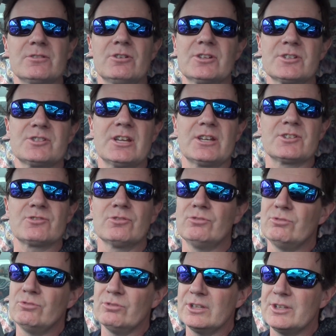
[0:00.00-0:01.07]
Like I said, it's
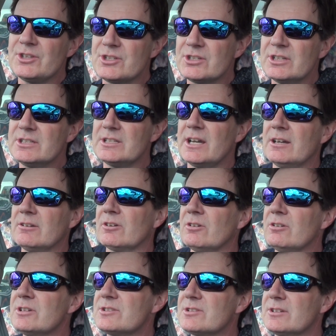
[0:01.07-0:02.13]
all in the detail,
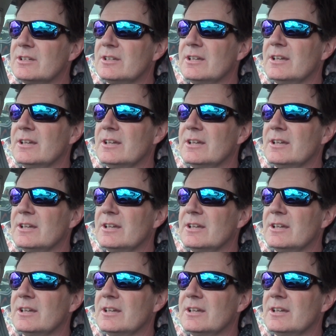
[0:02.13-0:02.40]
guys.